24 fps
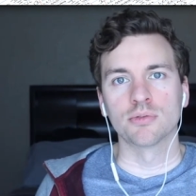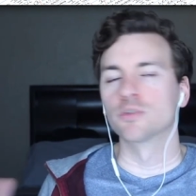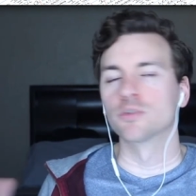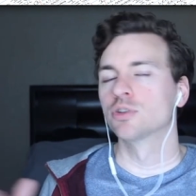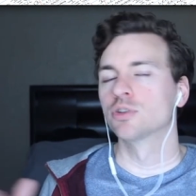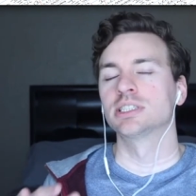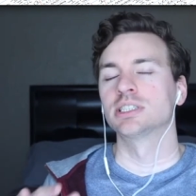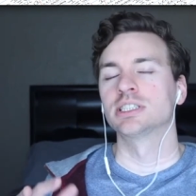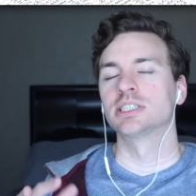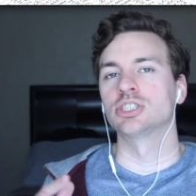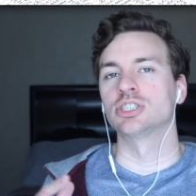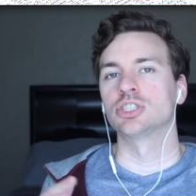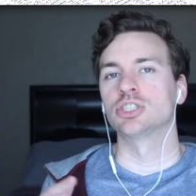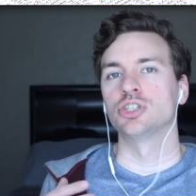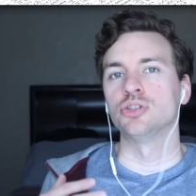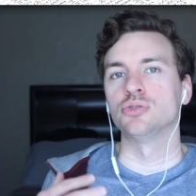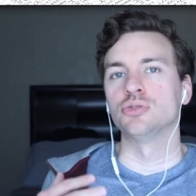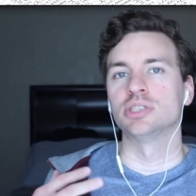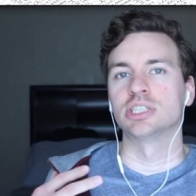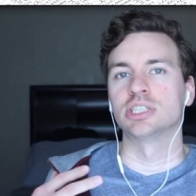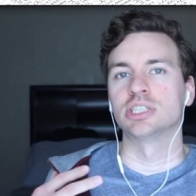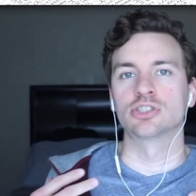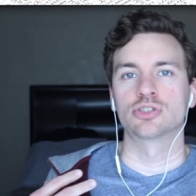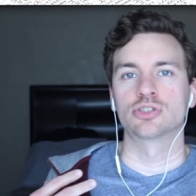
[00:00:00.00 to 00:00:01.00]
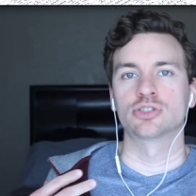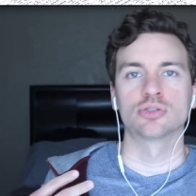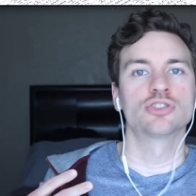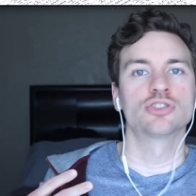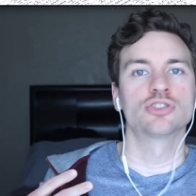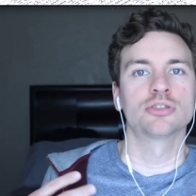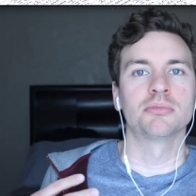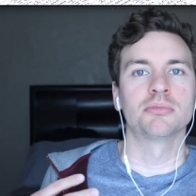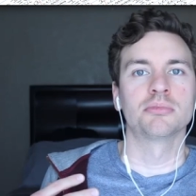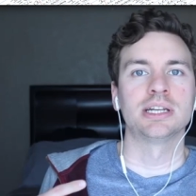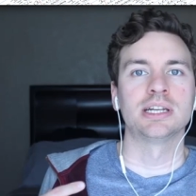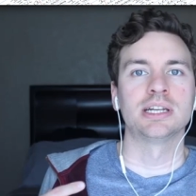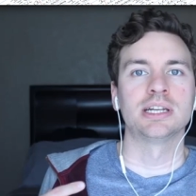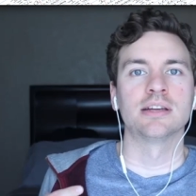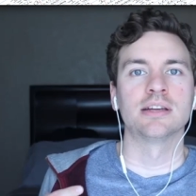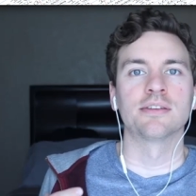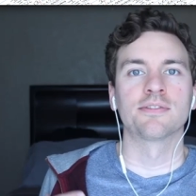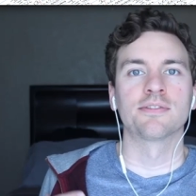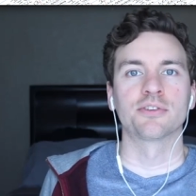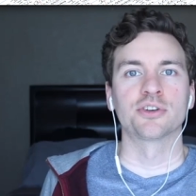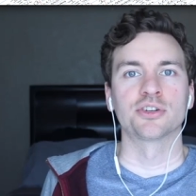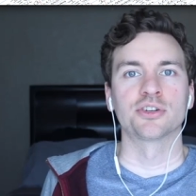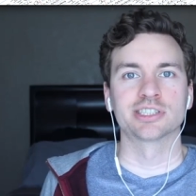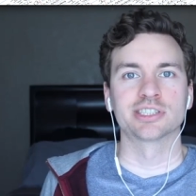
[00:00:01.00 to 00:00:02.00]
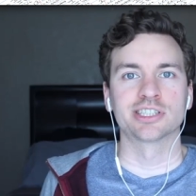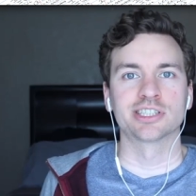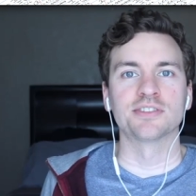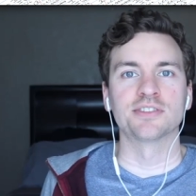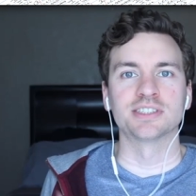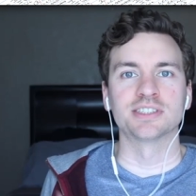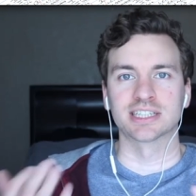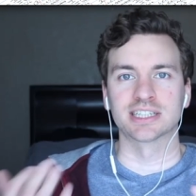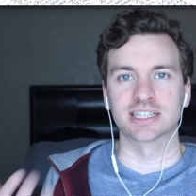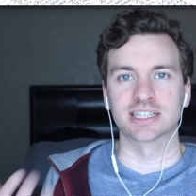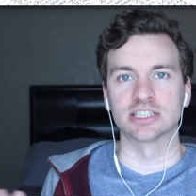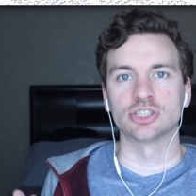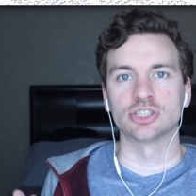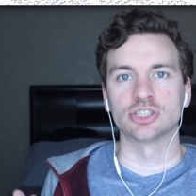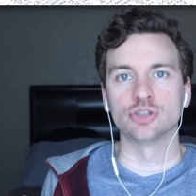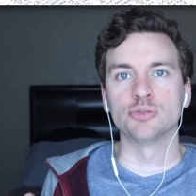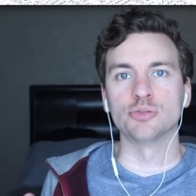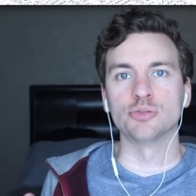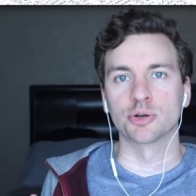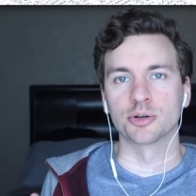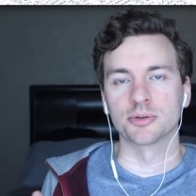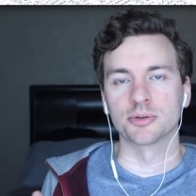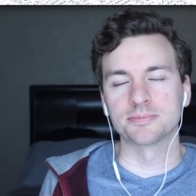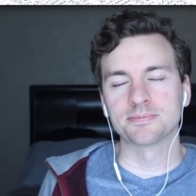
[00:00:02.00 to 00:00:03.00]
versus using social media for yourself as a consumer?